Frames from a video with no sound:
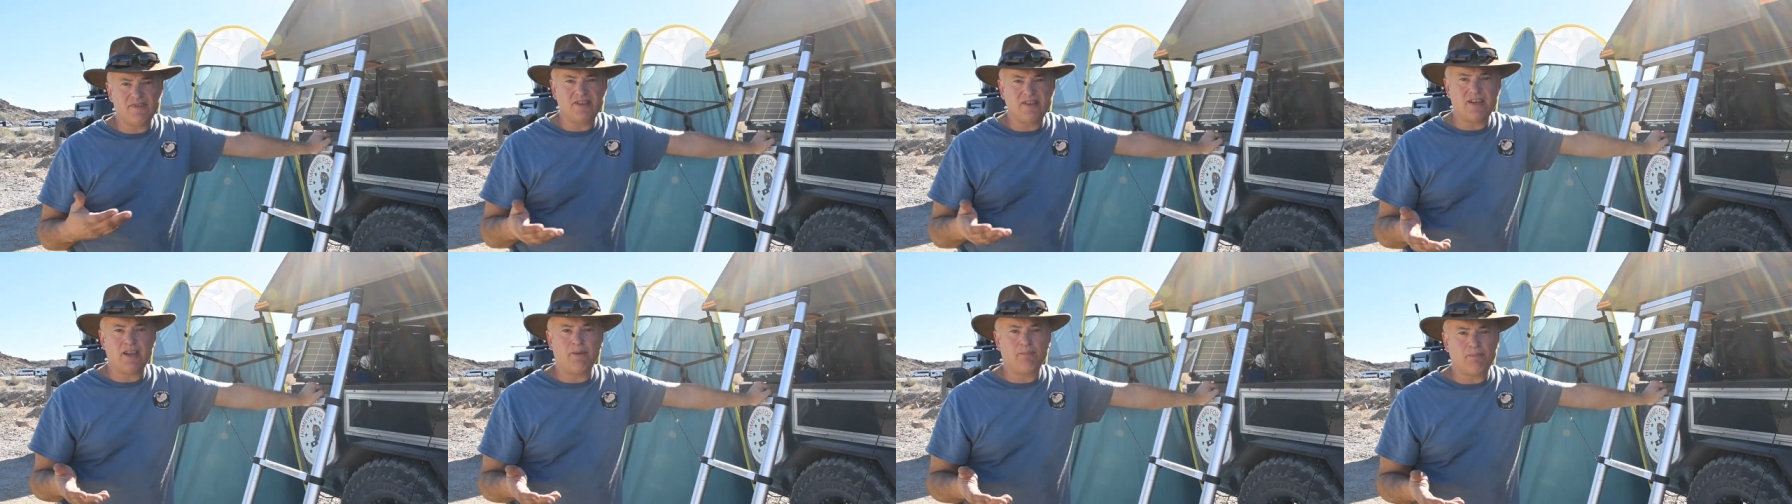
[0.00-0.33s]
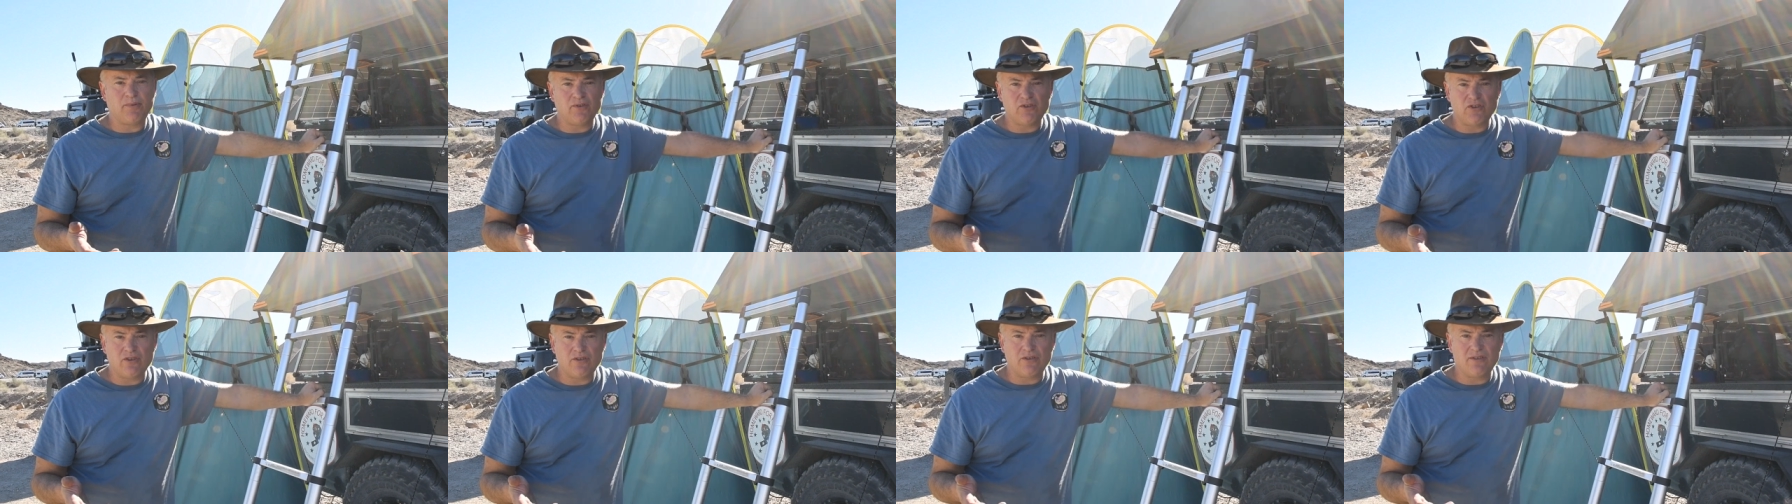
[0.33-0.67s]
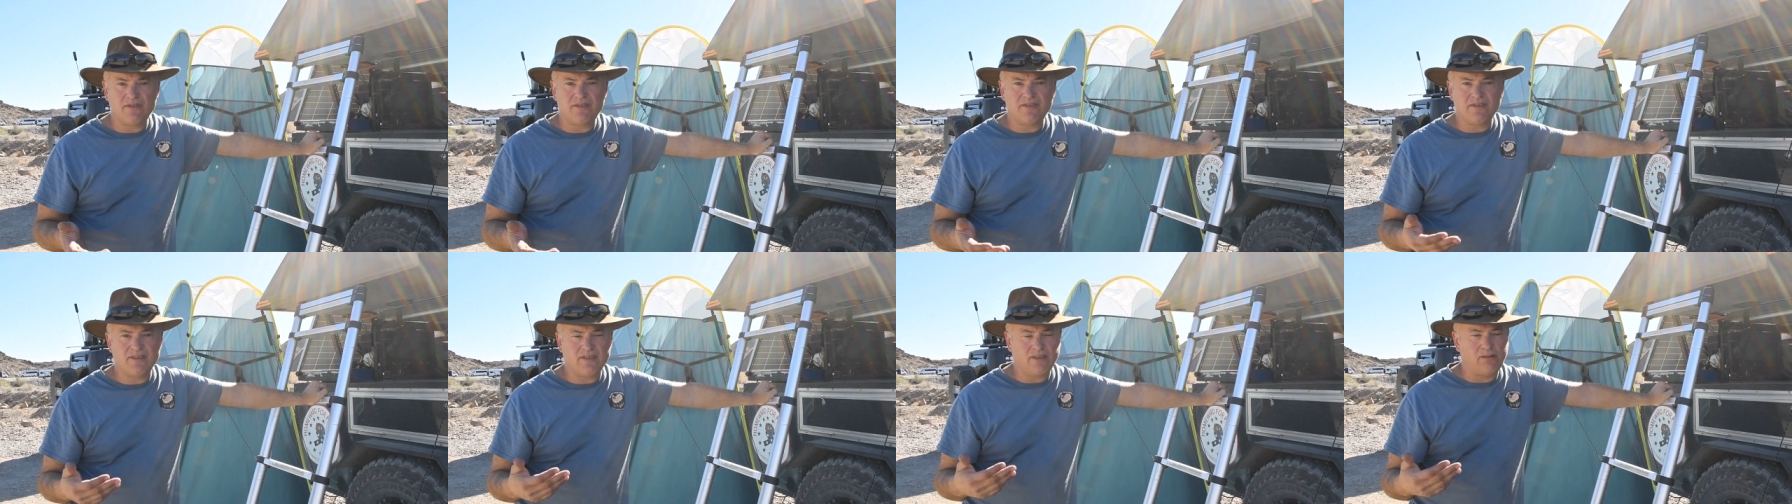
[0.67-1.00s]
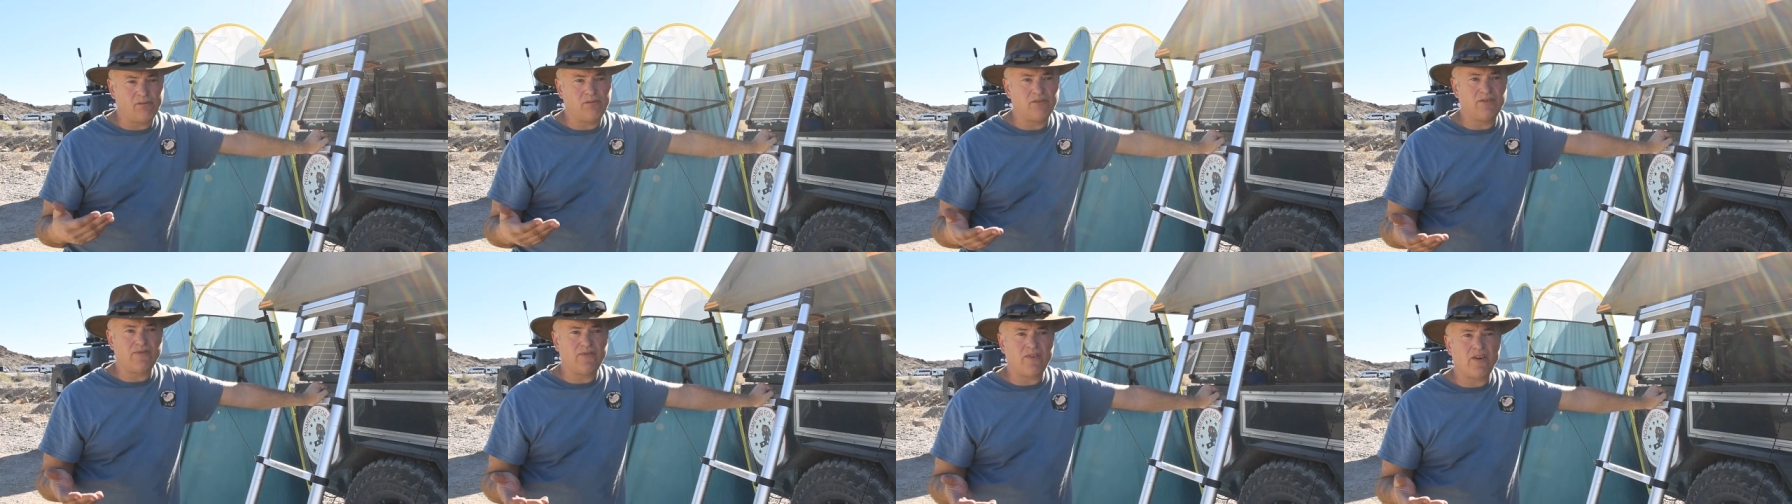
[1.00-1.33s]
temperatures, it
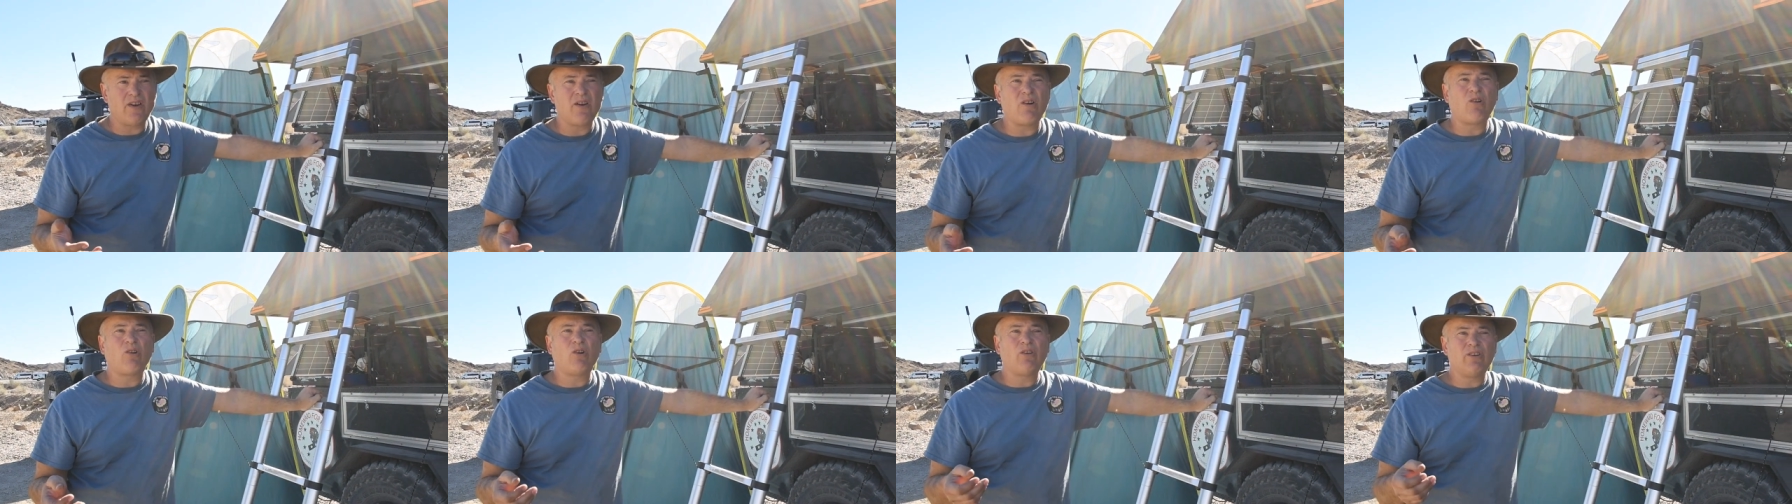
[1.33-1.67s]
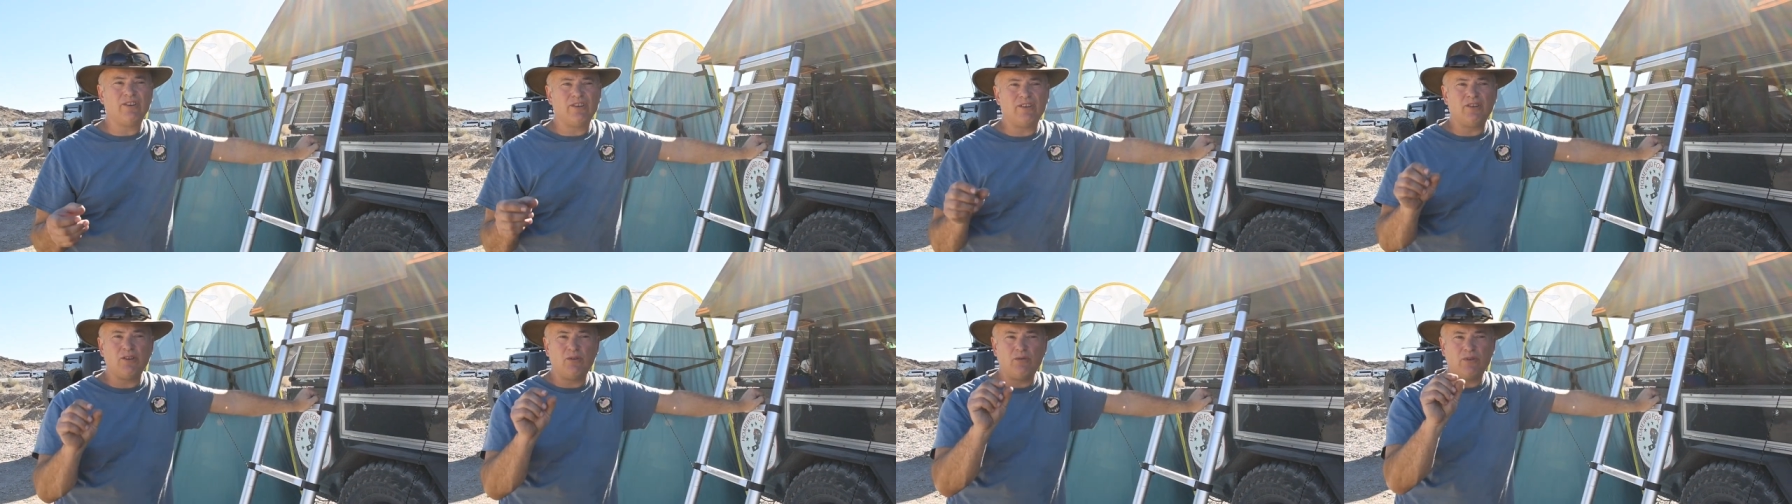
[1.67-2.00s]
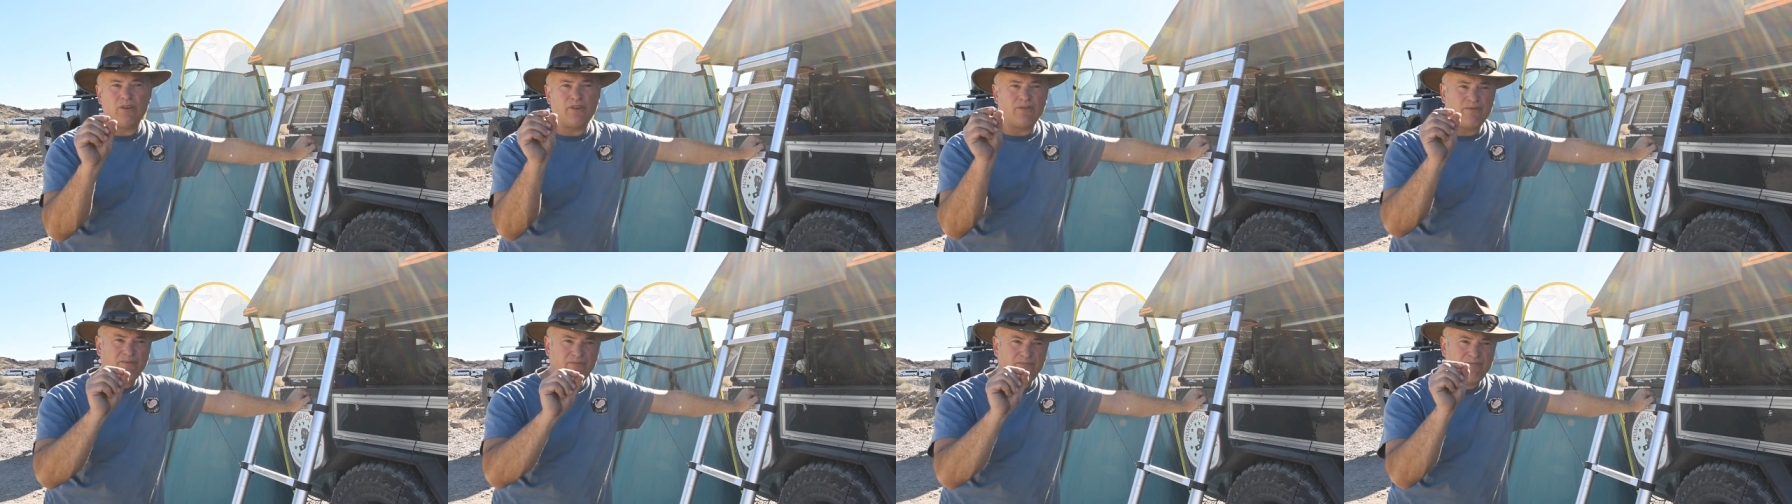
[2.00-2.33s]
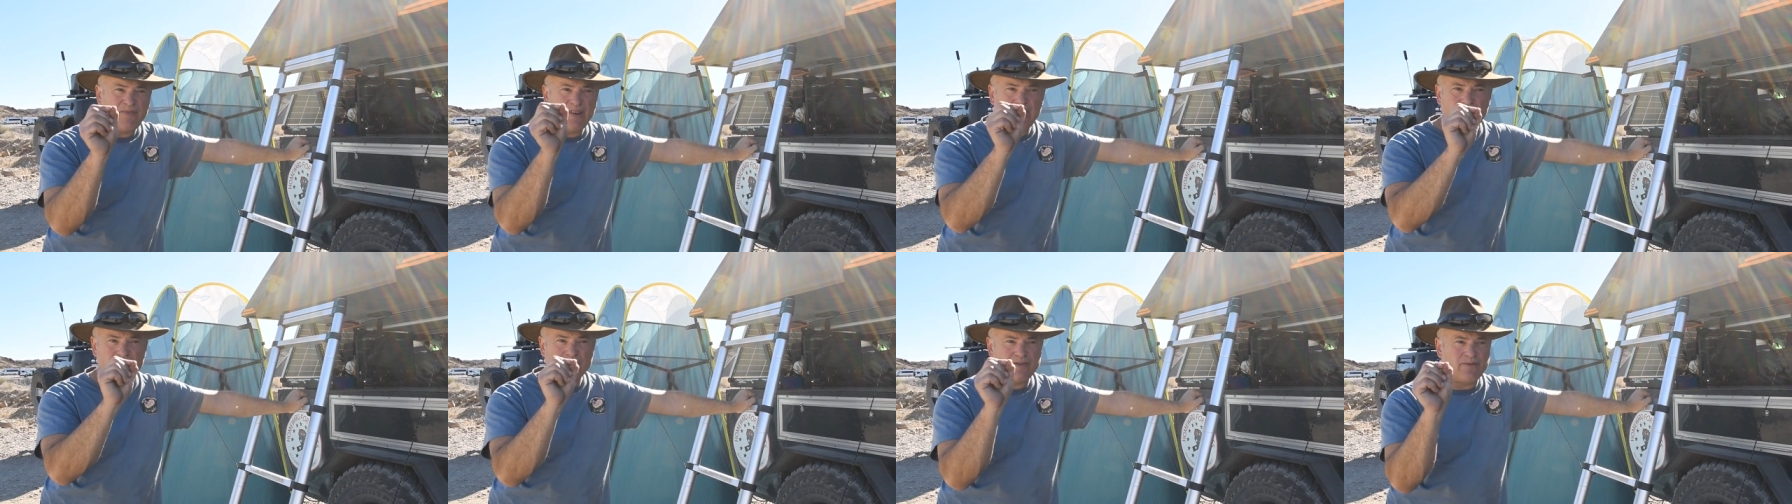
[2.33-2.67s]
was very hard to do when your
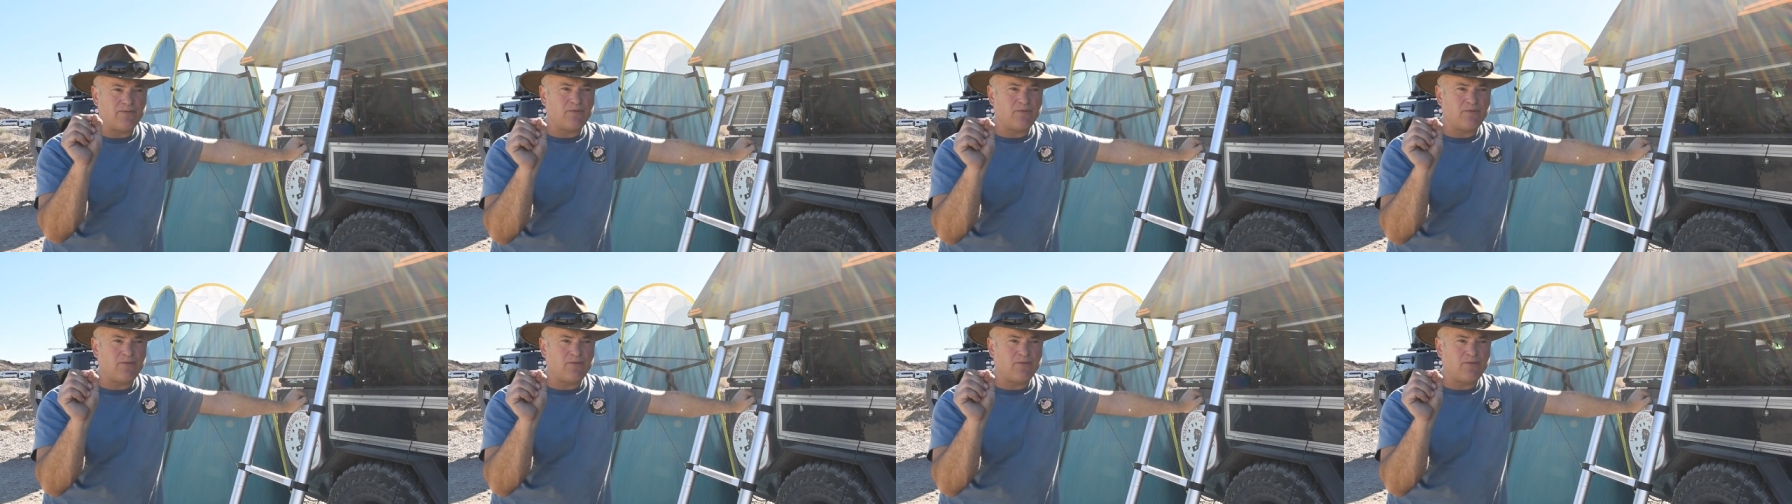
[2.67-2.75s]
fingers